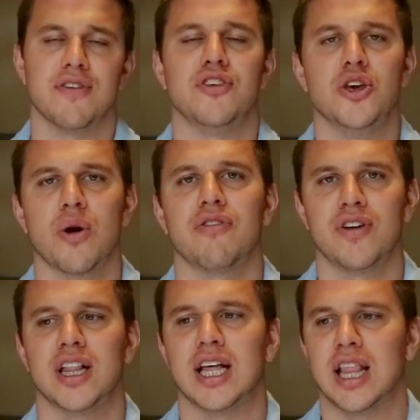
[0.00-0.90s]
If you are
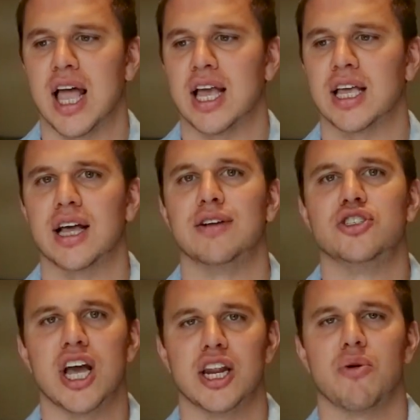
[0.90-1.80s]
feeling like
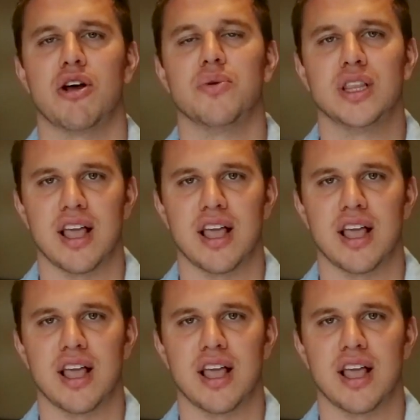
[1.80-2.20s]
January will